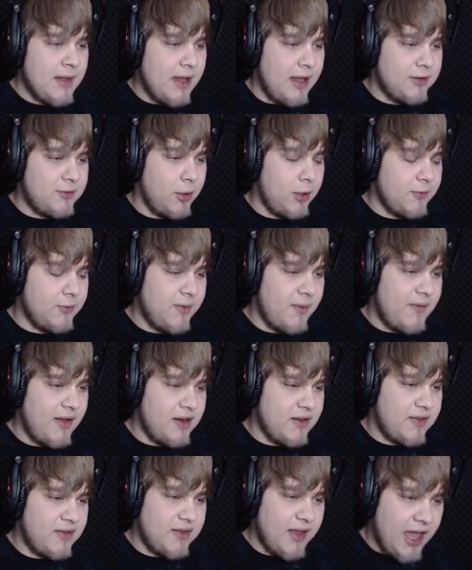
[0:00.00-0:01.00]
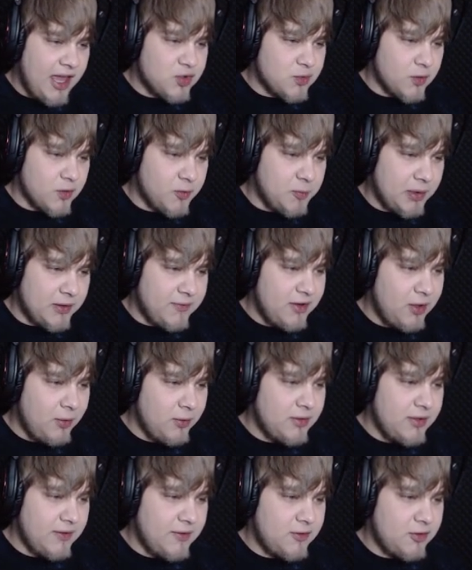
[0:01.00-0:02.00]
I told them that it's dangerous, but they
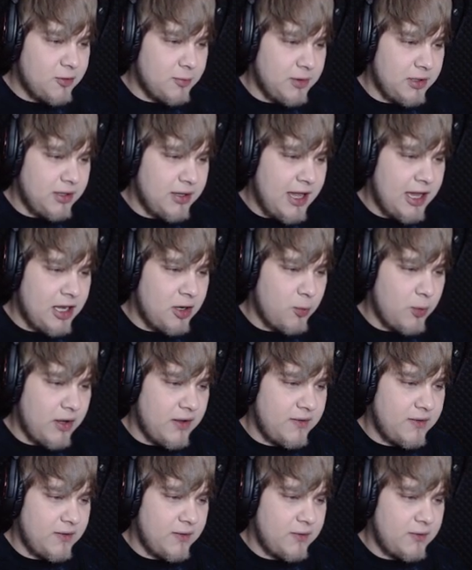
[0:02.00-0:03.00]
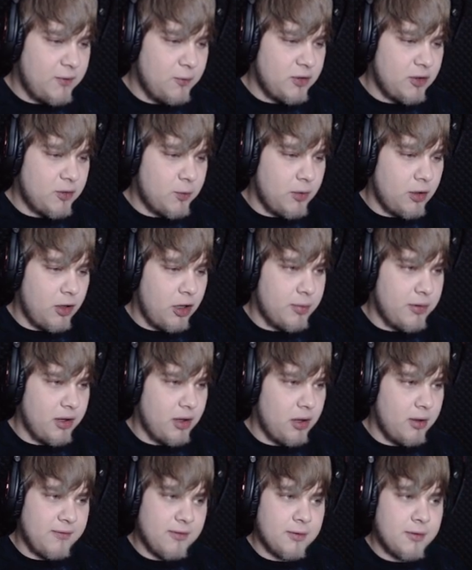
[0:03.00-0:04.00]
don't listen to me. Anyways, soon it will all be
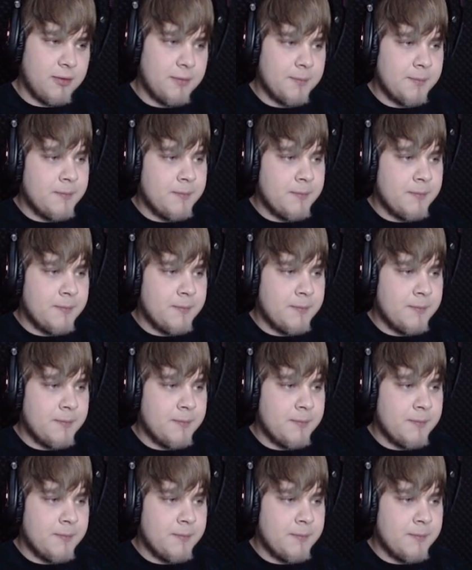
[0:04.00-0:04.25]
over.